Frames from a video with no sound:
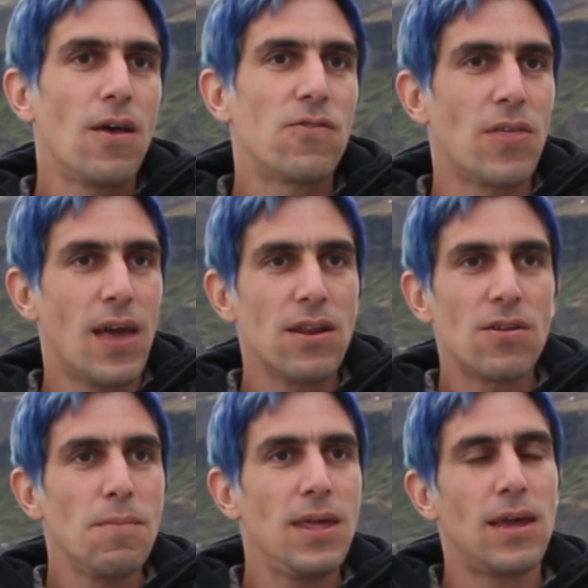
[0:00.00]
So the
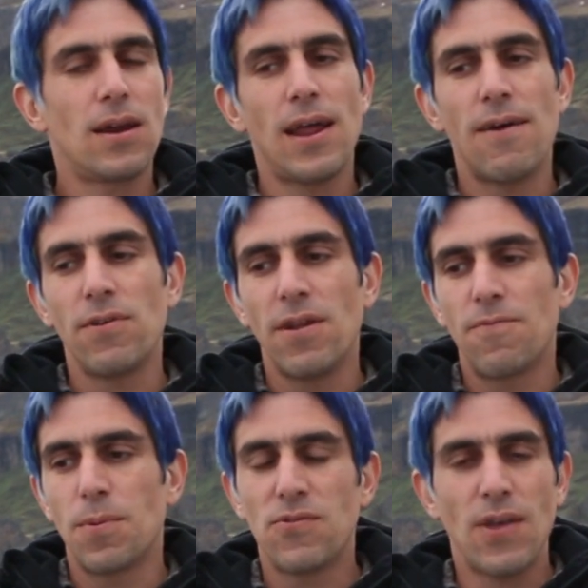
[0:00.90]
intermediate level
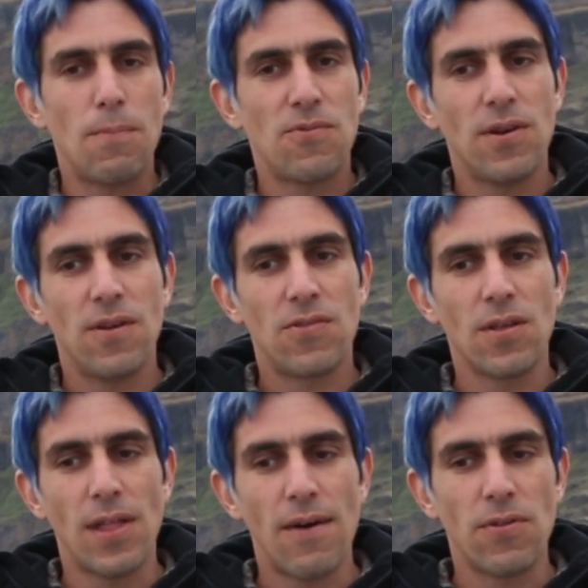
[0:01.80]
of perception is
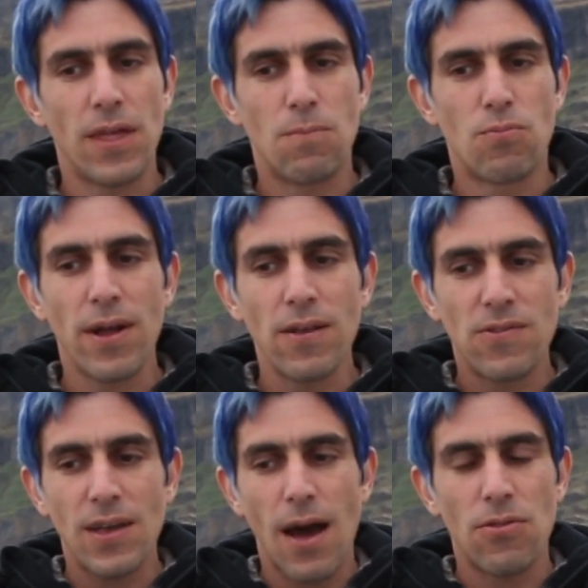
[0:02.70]
the level that brings
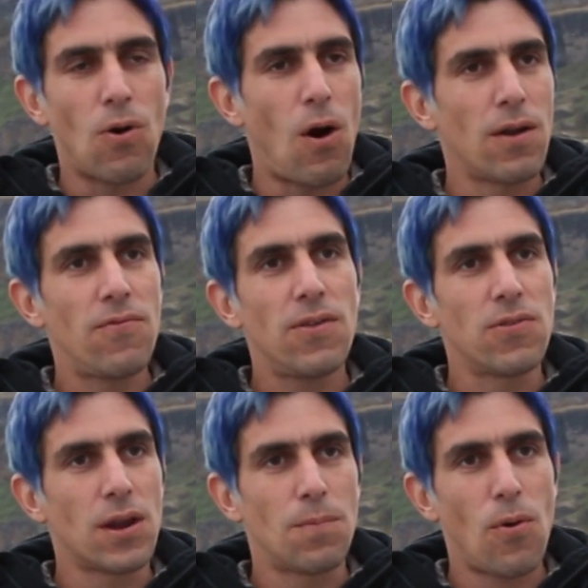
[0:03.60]
together all of these
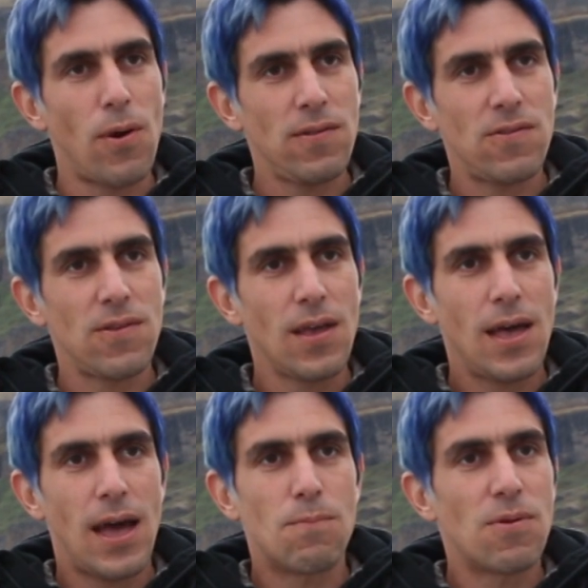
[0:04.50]
little points
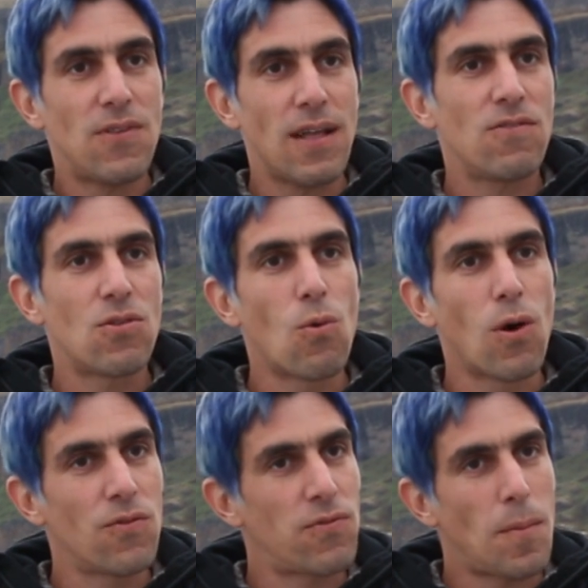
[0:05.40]
and presents the
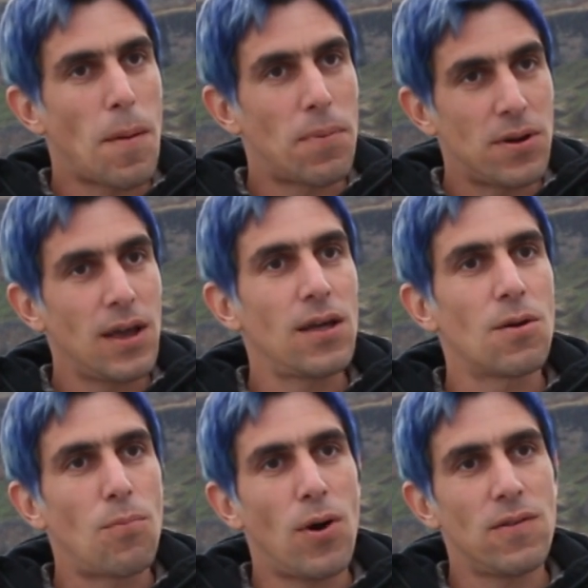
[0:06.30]
world from a
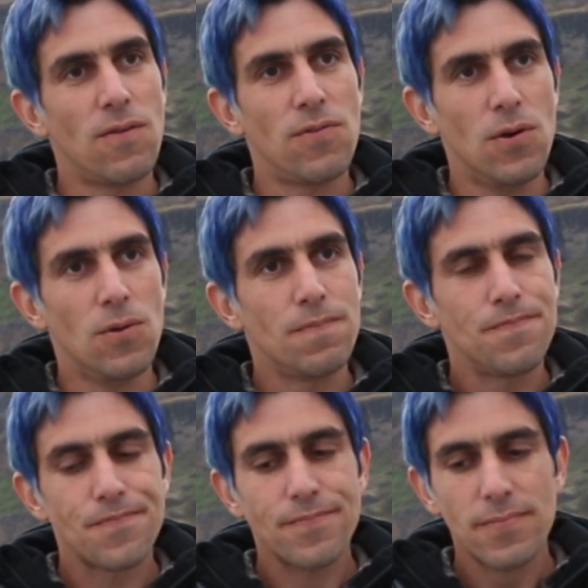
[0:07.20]
particular point of view.
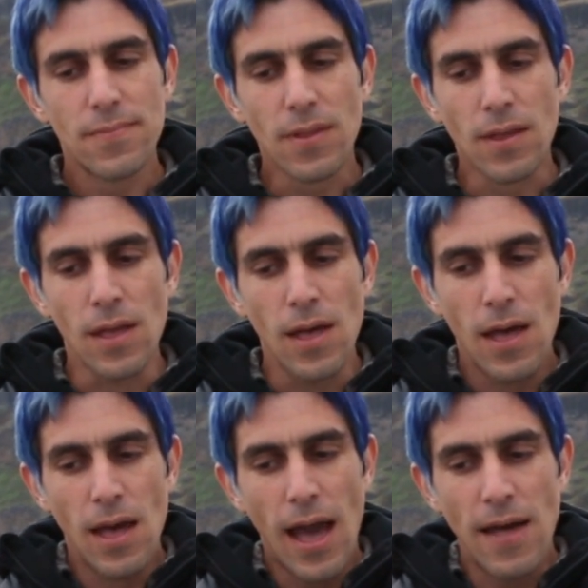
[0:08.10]

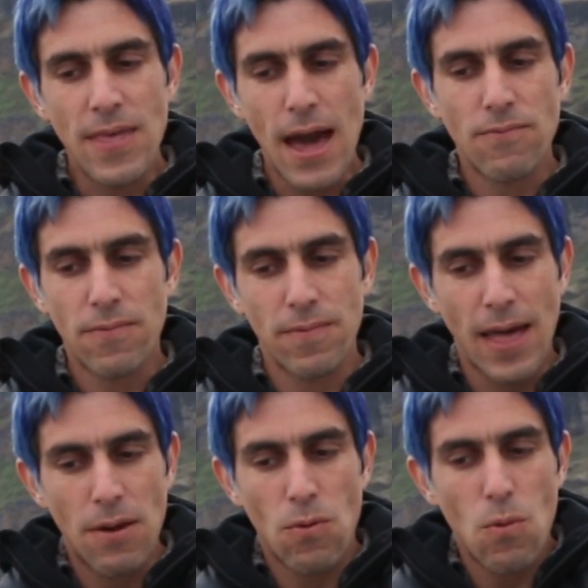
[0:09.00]
And
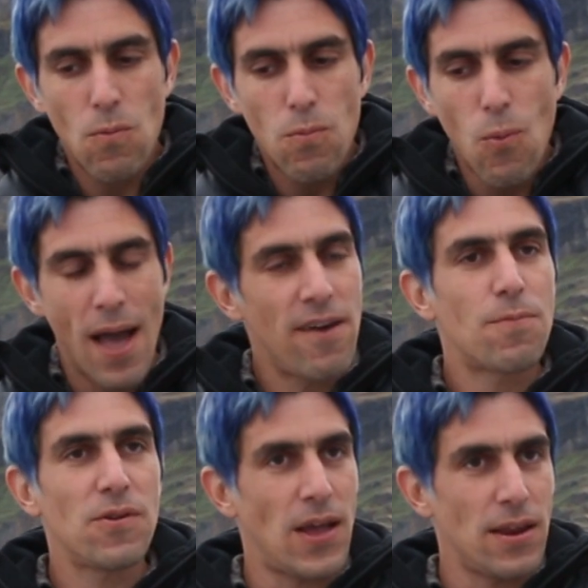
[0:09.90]
that way of
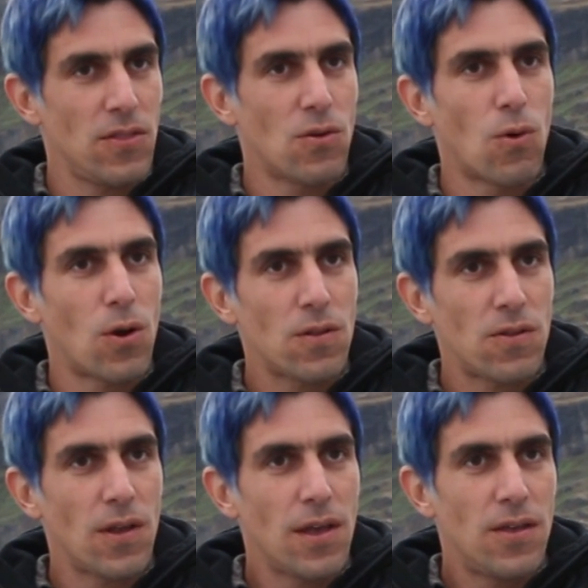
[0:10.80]
presenting the
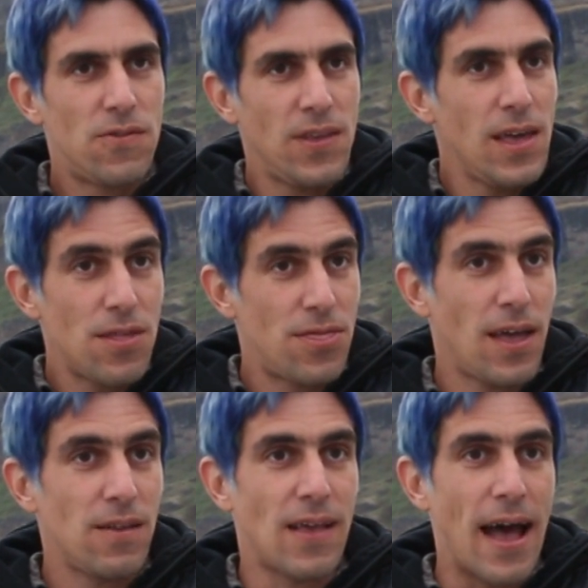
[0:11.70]
world, seeing
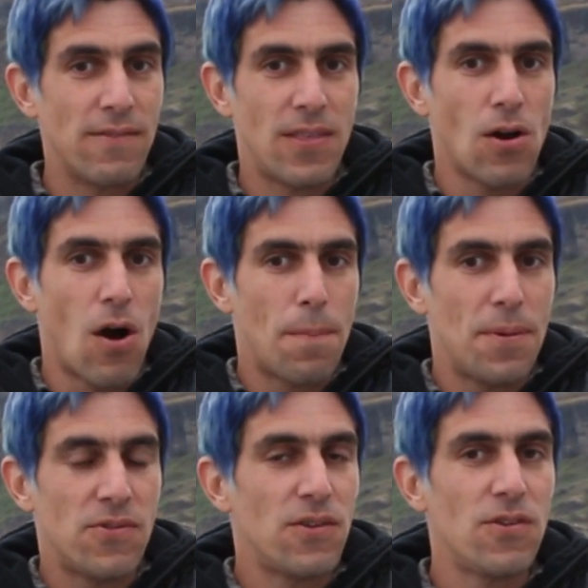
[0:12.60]
things as they are
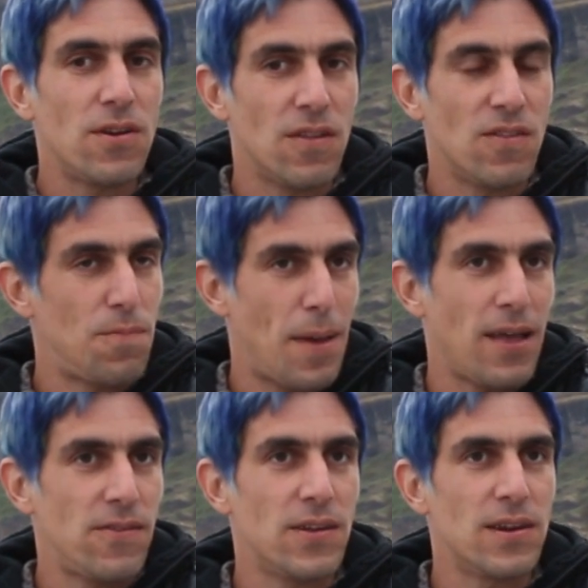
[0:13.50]
positioned in
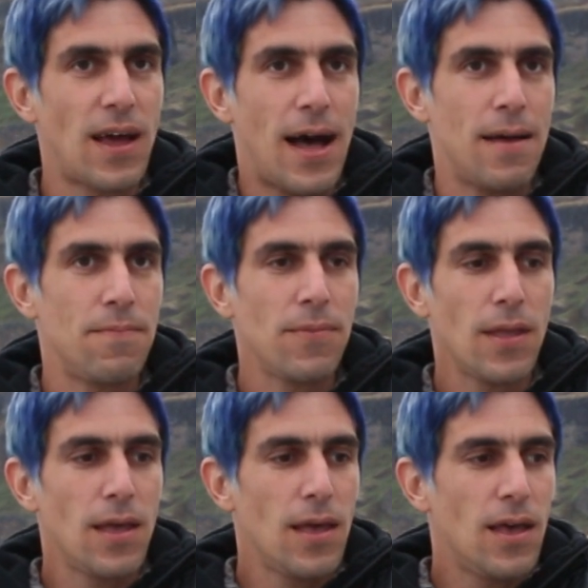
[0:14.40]
space and time,
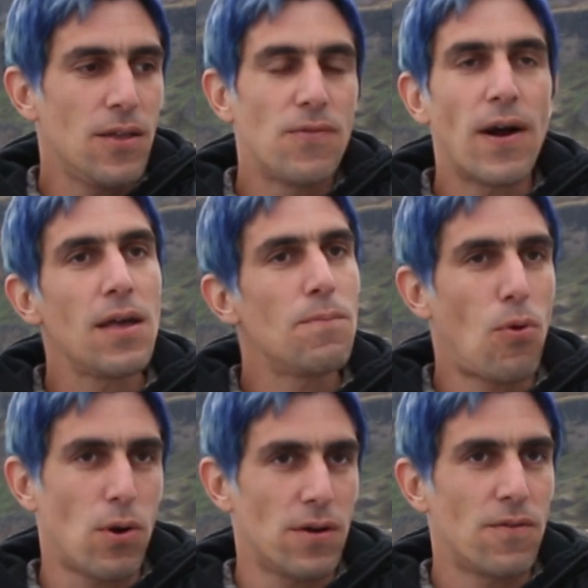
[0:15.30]
is very
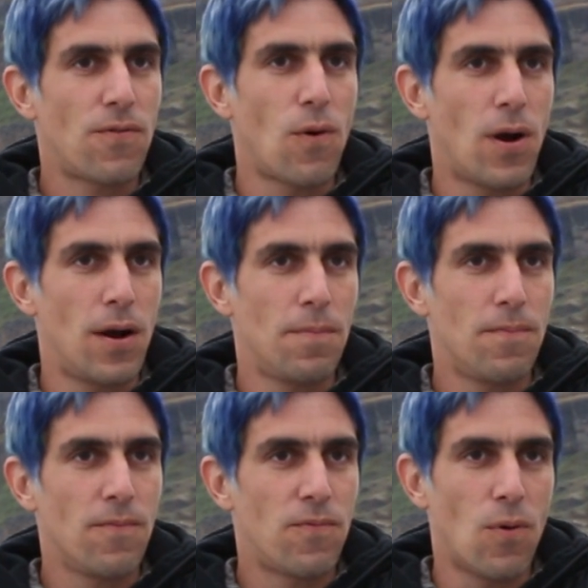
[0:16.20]
important for
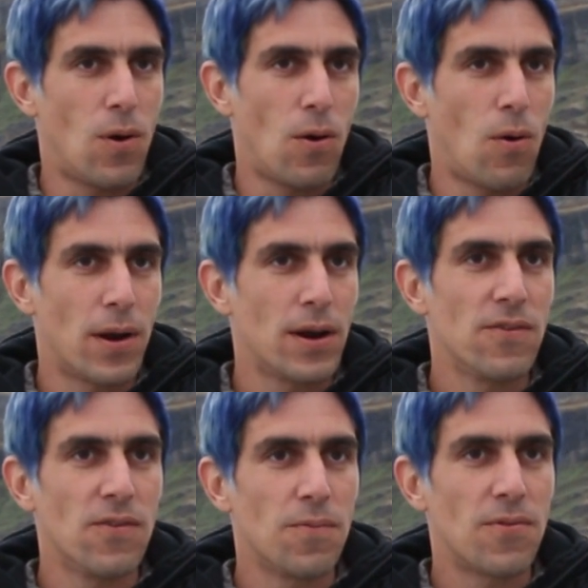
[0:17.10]

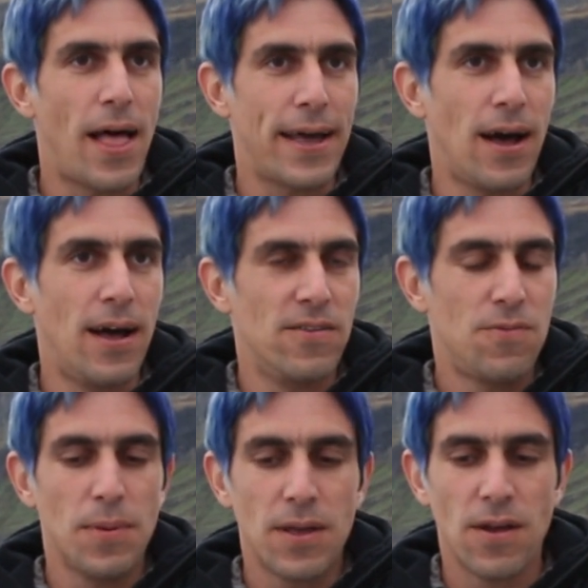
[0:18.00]
organisms like
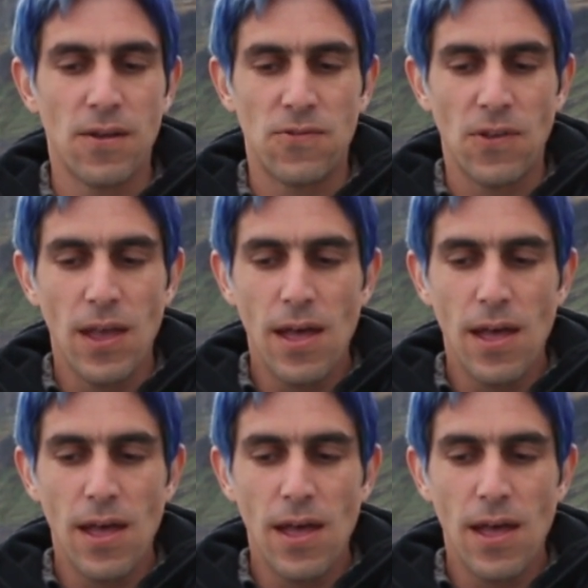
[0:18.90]
us, because